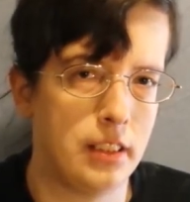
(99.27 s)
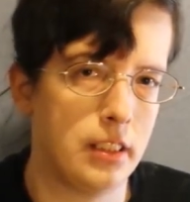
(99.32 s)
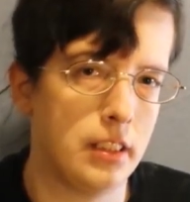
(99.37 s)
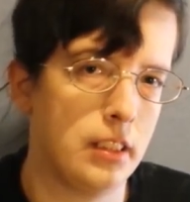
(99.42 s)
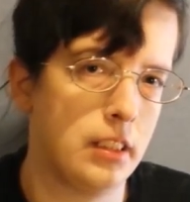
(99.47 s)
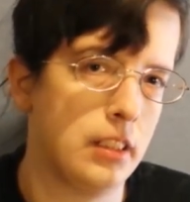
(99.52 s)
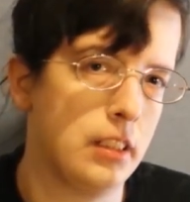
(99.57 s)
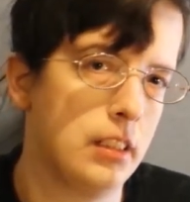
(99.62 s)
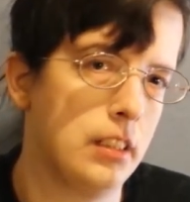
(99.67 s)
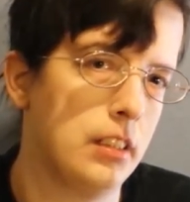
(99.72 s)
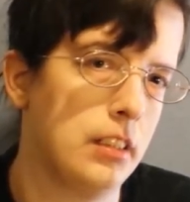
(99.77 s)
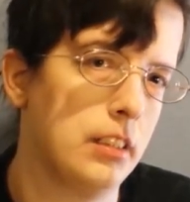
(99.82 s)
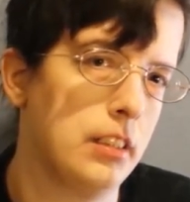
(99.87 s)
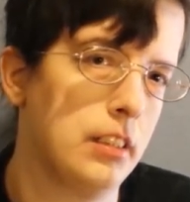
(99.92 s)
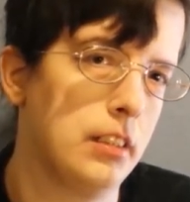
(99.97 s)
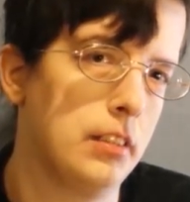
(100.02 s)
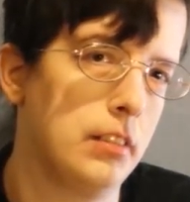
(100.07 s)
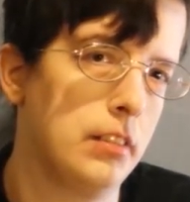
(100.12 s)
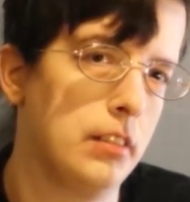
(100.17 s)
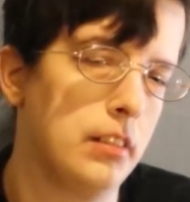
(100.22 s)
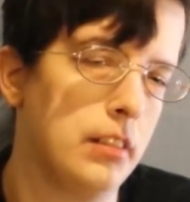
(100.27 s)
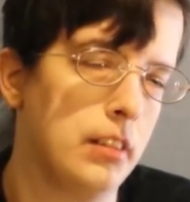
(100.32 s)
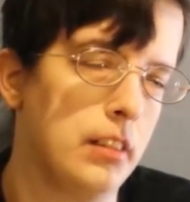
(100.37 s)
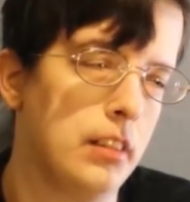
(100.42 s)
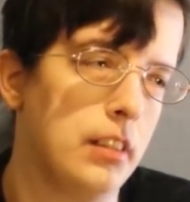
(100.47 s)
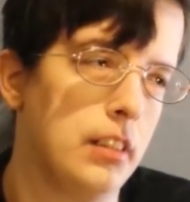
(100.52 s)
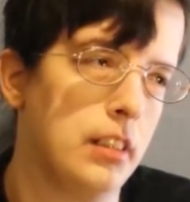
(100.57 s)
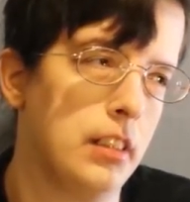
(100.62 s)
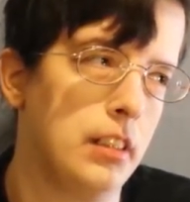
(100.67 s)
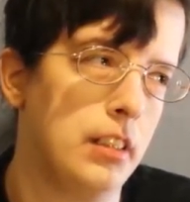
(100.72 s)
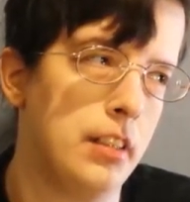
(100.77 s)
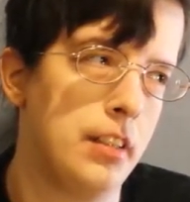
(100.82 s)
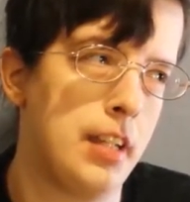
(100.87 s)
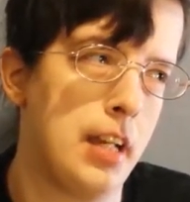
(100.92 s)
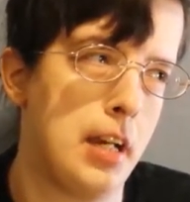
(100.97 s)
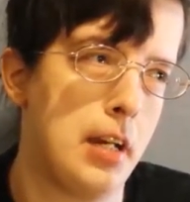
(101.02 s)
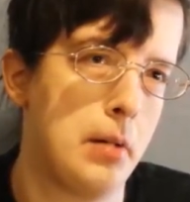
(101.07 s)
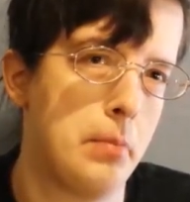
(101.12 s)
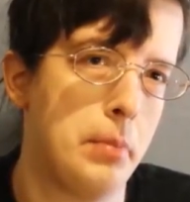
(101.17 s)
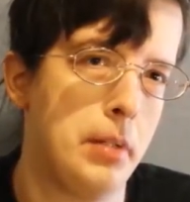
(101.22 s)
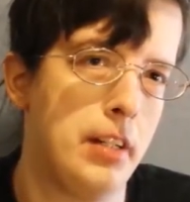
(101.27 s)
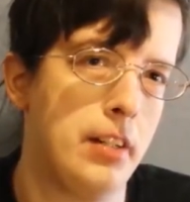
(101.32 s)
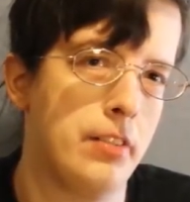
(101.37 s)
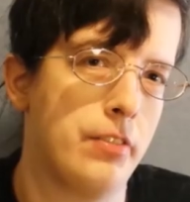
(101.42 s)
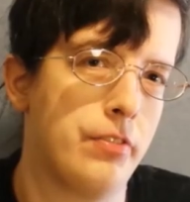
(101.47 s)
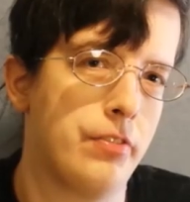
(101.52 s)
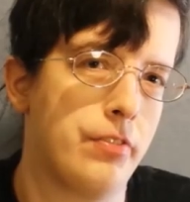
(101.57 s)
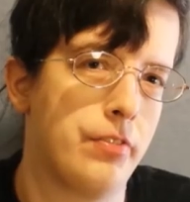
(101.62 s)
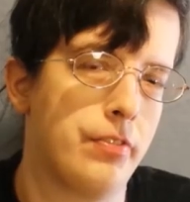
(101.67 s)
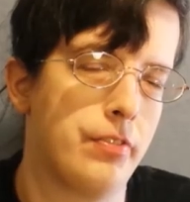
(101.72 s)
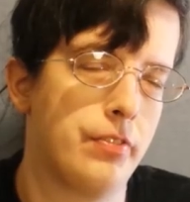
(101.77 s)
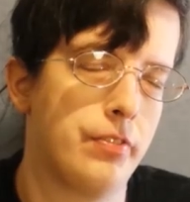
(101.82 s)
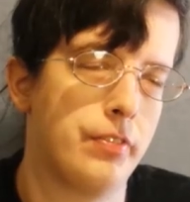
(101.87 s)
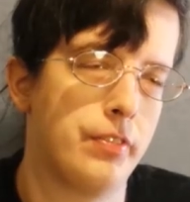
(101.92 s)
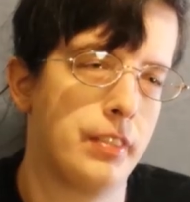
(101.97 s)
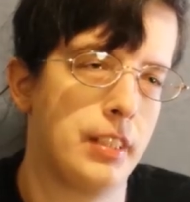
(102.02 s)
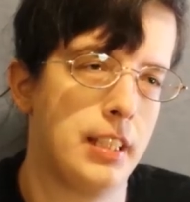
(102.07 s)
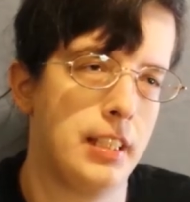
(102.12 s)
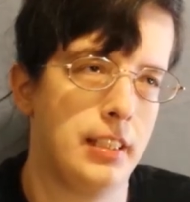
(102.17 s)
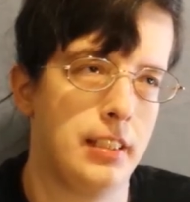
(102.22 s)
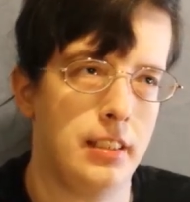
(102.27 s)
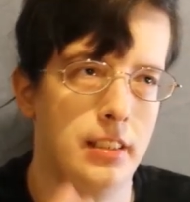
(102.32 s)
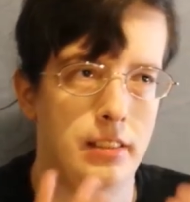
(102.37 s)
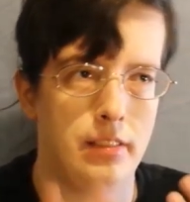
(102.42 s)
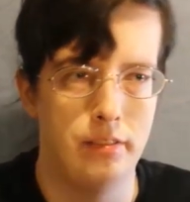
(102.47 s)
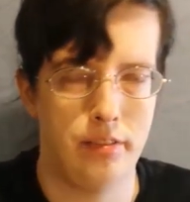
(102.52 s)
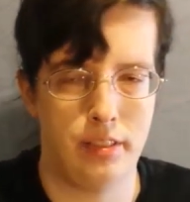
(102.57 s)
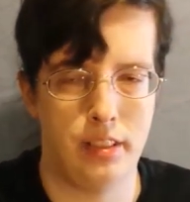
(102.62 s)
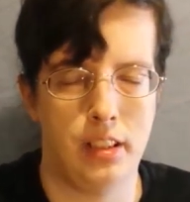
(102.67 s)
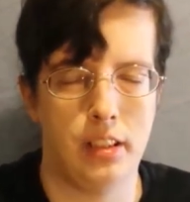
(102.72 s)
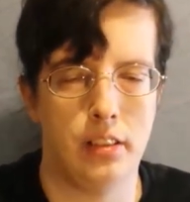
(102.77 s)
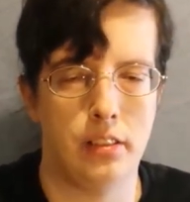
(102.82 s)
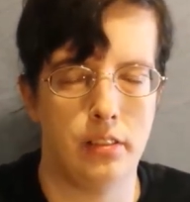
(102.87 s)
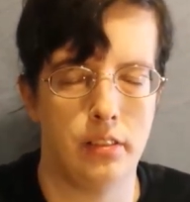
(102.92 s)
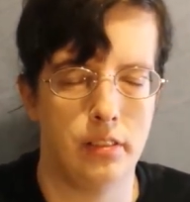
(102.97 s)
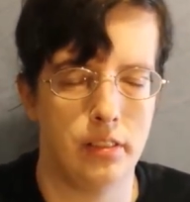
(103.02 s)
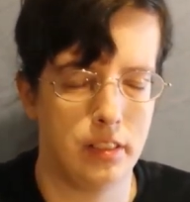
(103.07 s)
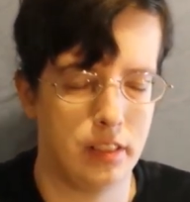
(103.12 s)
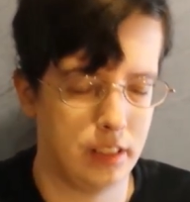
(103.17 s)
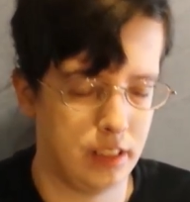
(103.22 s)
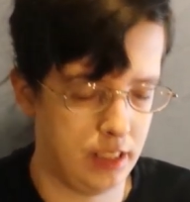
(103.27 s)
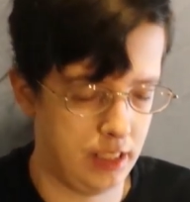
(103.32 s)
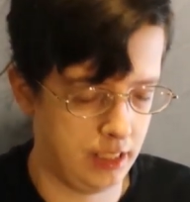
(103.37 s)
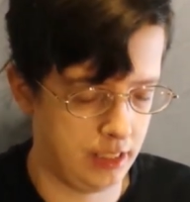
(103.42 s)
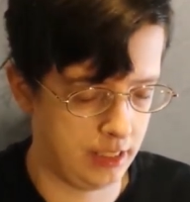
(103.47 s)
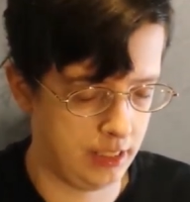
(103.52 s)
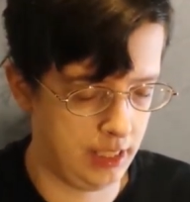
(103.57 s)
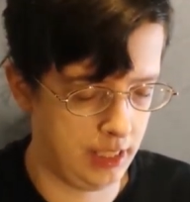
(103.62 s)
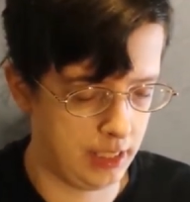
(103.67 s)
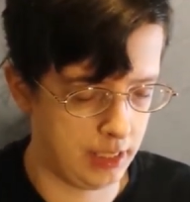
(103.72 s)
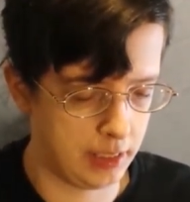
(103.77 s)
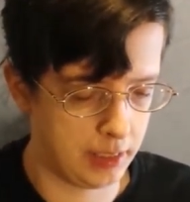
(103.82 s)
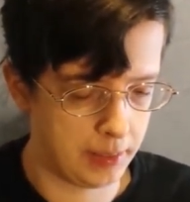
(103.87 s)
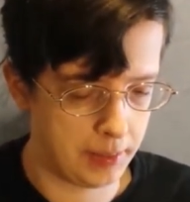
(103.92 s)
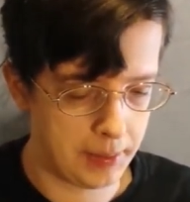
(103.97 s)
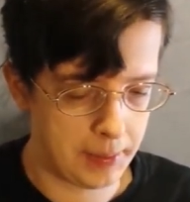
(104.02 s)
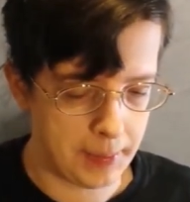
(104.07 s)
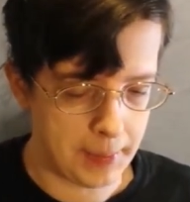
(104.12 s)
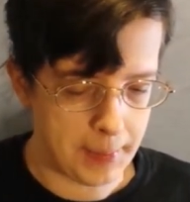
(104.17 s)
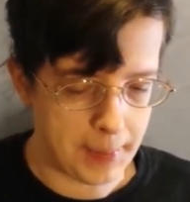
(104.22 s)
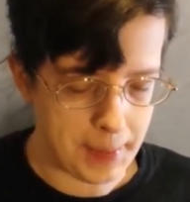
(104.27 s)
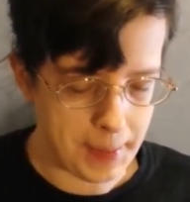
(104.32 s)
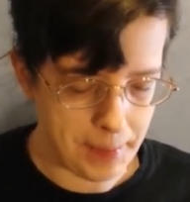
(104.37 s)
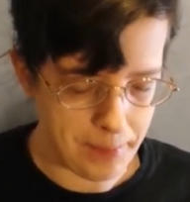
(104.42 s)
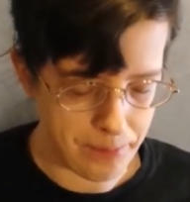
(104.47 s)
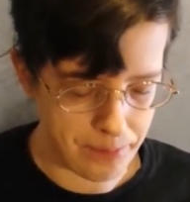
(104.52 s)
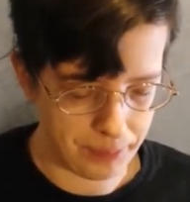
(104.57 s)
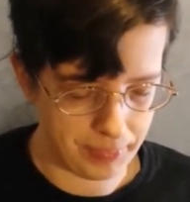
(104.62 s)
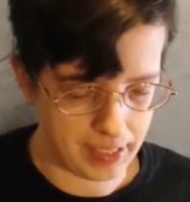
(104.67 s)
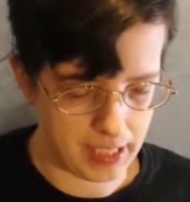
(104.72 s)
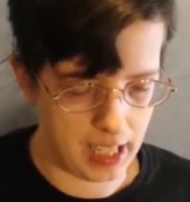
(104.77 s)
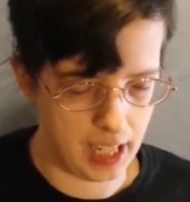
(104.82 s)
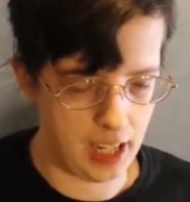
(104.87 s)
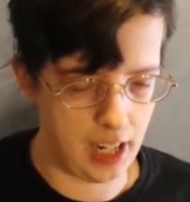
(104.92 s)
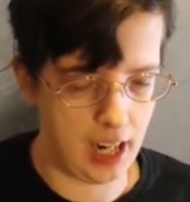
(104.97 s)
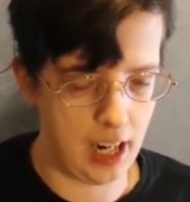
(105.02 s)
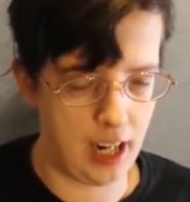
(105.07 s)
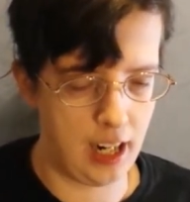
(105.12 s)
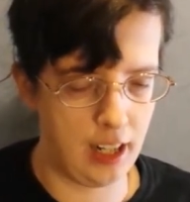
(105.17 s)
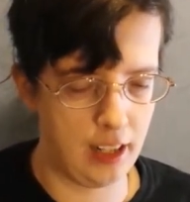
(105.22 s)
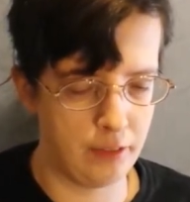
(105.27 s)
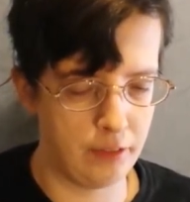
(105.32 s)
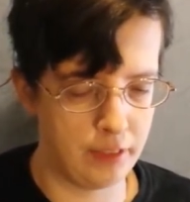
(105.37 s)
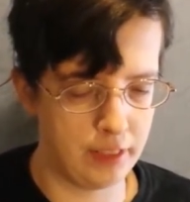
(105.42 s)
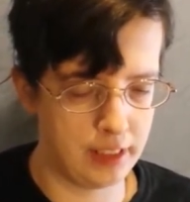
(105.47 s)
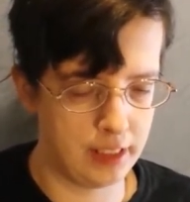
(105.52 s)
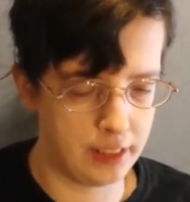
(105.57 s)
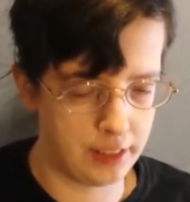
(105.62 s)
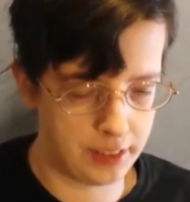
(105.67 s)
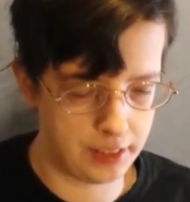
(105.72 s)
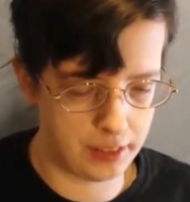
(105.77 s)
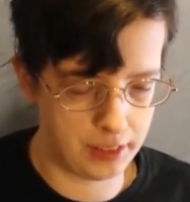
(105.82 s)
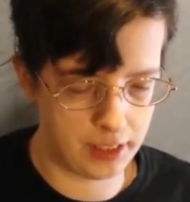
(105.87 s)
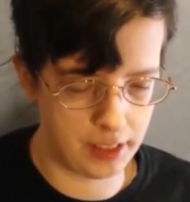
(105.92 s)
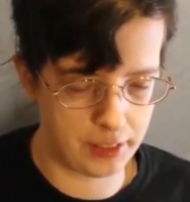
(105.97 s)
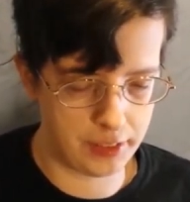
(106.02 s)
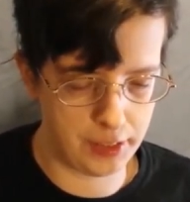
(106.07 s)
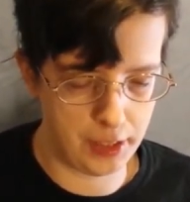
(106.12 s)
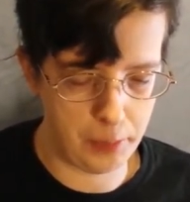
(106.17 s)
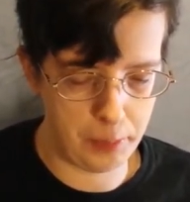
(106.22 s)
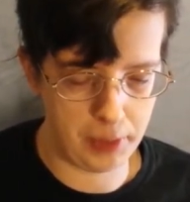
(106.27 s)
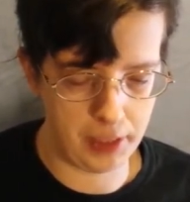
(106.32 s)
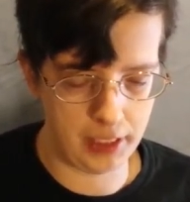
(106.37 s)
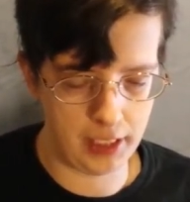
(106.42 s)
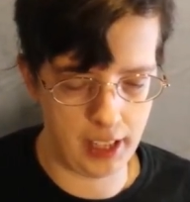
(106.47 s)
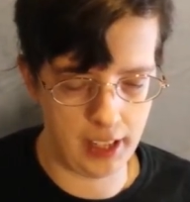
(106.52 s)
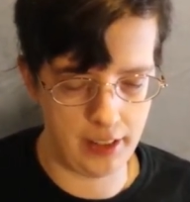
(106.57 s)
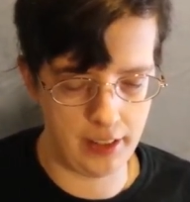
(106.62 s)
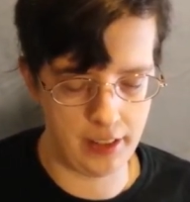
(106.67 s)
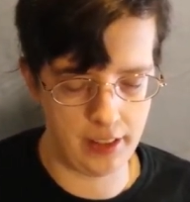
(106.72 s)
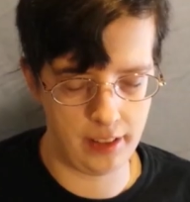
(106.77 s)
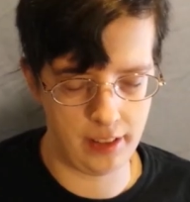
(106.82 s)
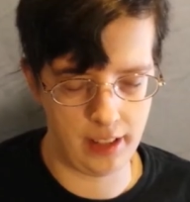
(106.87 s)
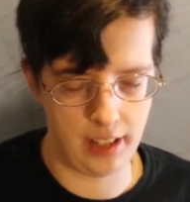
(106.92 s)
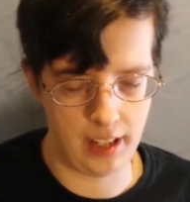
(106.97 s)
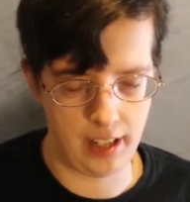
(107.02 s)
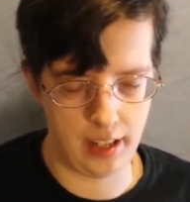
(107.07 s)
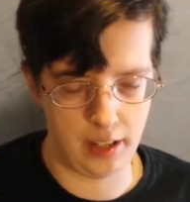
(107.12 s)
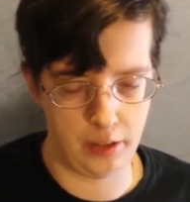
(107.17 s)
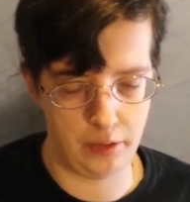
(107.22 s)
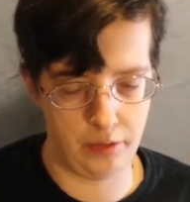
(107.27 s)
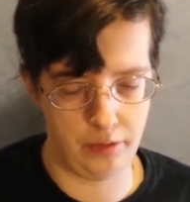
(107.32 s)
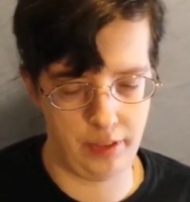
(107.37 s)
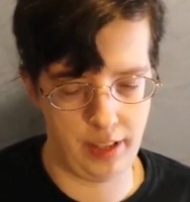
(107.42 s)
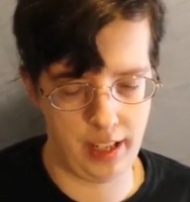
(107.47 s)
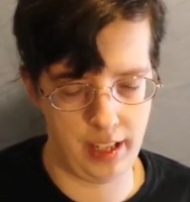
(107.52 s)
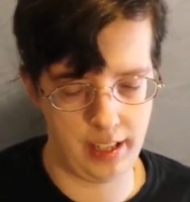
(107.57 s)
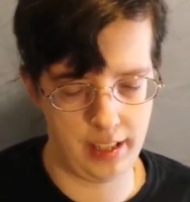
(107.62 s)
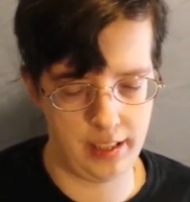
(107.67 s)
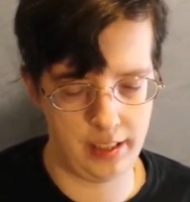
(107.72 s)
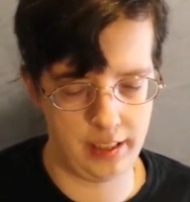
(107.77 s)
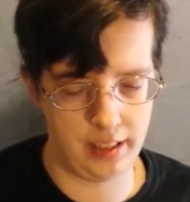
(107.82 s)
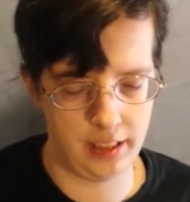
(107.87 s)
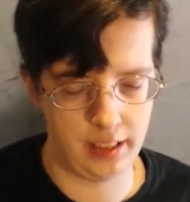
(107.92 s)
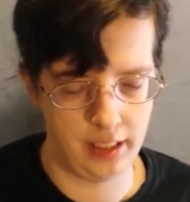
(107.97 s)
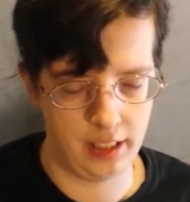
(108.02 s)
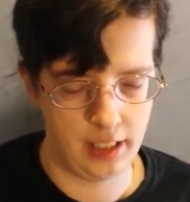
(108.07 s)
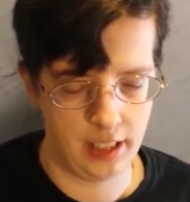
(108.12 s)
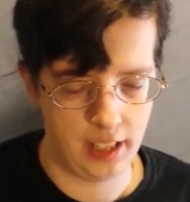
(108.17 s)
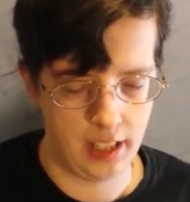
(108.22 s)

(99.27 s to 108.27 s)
to them if it, you know, is needed. Uh, the third book I uh, read